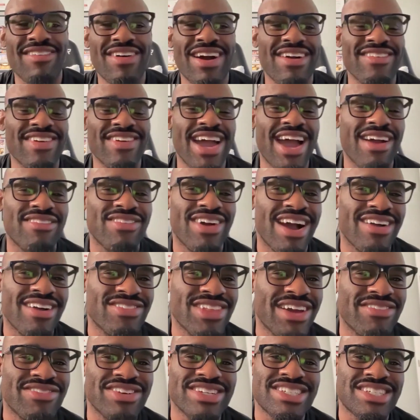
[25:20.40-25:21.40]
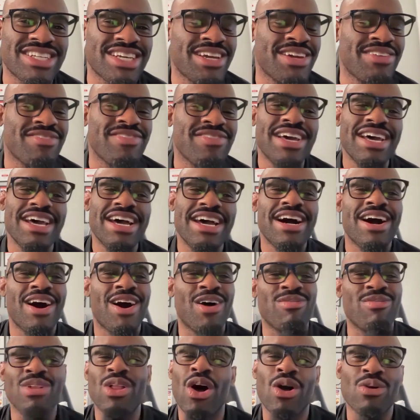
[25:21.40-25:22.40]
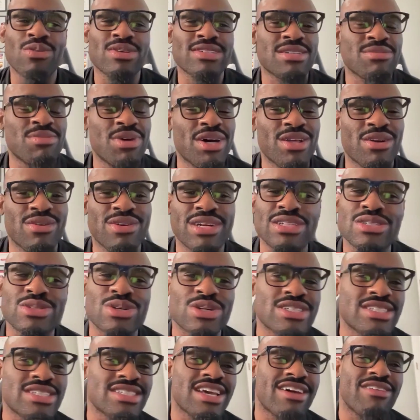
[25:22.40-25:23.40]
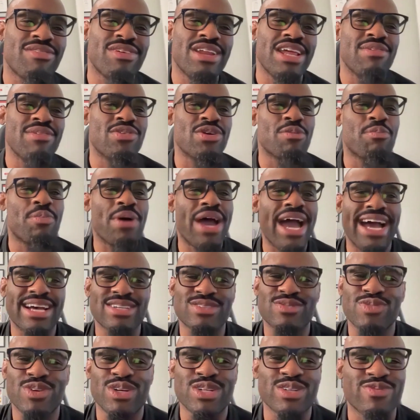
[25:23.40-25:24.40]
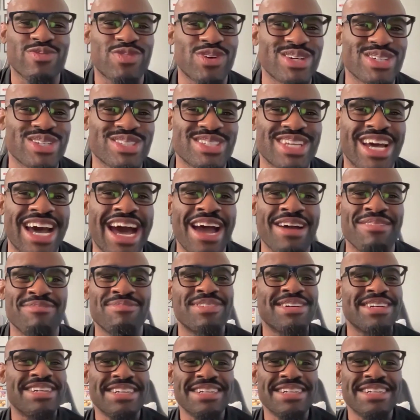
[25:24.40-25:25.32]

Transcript: time I've leveraged him along with some other resources, I've been able to pass first time.